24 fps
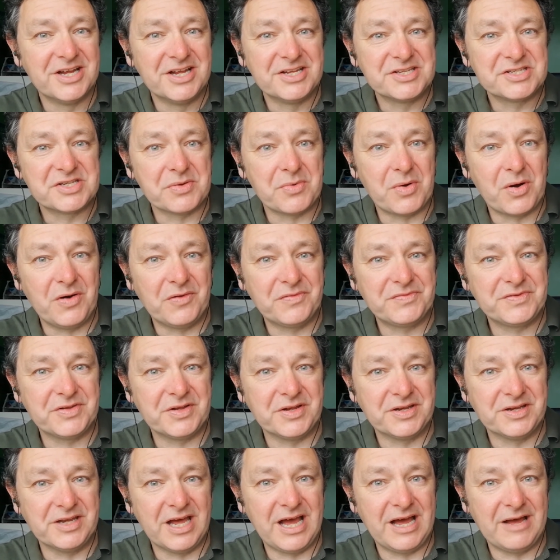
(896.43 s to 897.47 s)
so
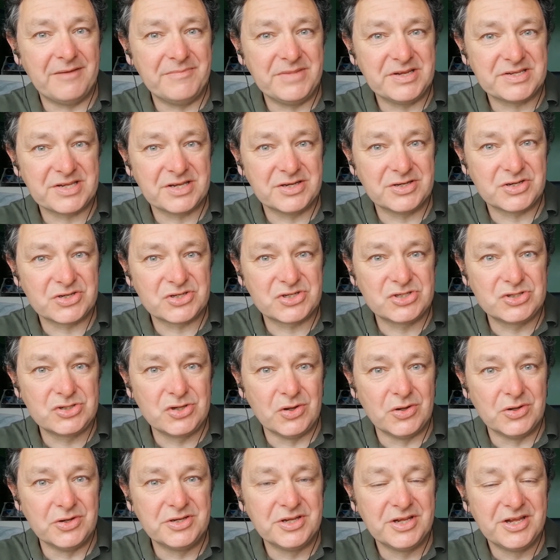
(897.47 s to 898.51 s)
often
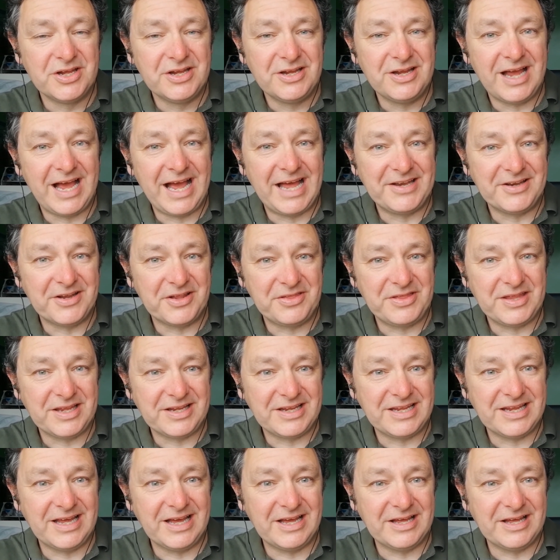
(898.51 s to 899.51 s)
misunderstood. And I think